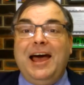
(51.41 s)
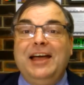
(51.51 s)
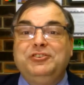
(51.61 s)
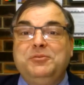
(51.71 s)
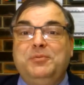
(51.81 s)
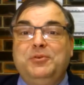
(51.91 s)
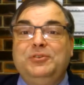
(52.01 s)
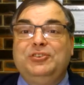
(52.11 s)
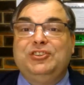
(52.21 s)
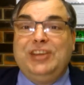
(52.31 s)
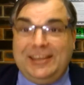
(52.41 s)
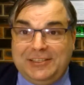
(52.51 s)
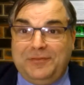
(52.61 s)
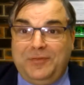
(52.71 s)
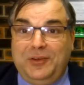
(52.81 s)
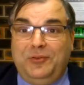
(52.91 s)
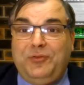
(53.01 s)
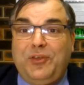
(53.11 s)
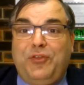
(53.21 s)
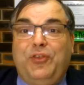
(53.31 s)
Archibald
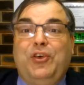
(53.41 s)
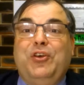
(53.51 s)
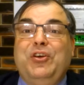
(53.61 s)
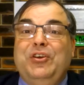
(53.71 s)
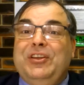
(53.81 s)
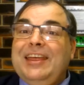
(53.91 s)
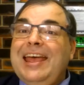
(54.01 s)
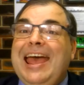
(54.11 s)
Chesterfield the Third,